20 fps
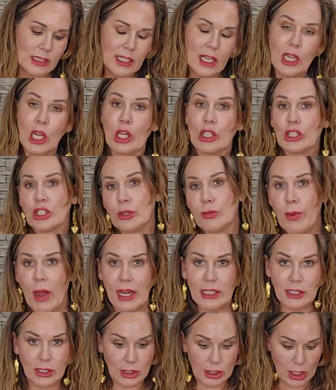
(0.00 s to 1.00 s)
It's a little
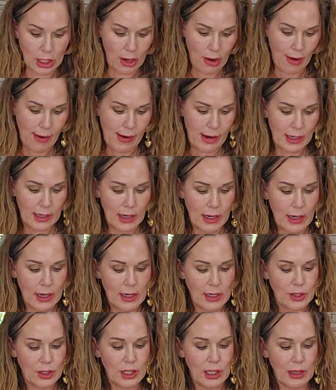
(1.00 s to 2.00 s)
spicy.
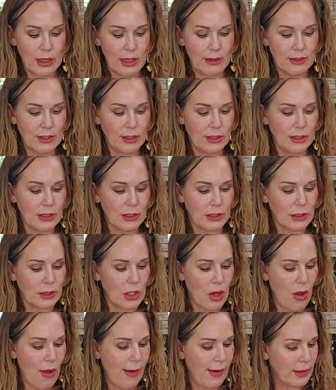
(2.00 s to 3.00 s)
She loves noodles.